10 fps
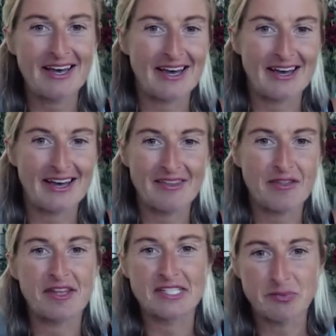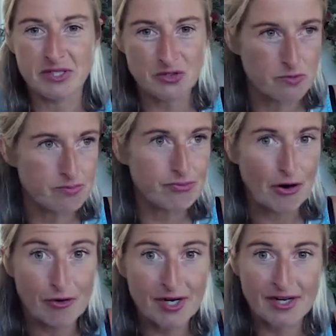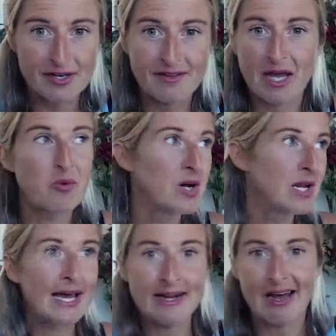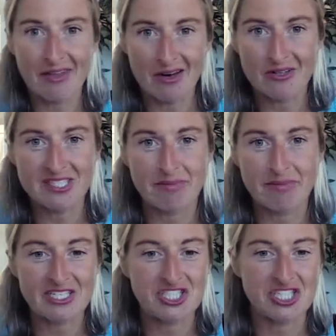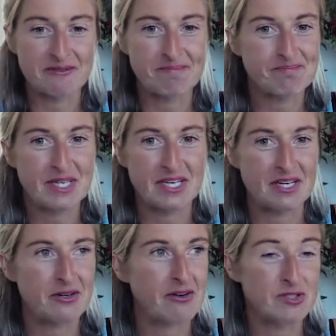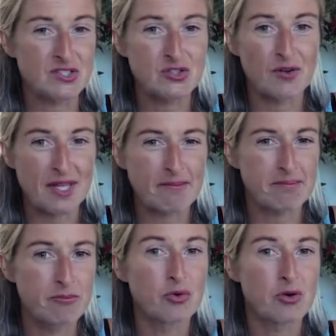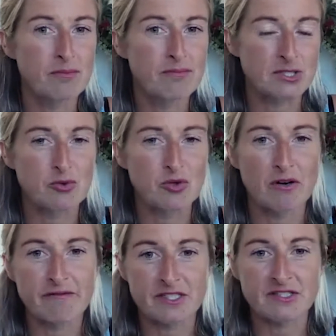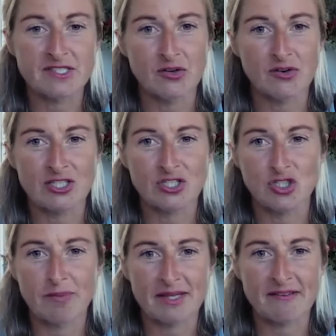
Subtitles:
The things weren't all broken. They were like how they looked in the picture. You know, everyone's got that much more confidence in online shopping.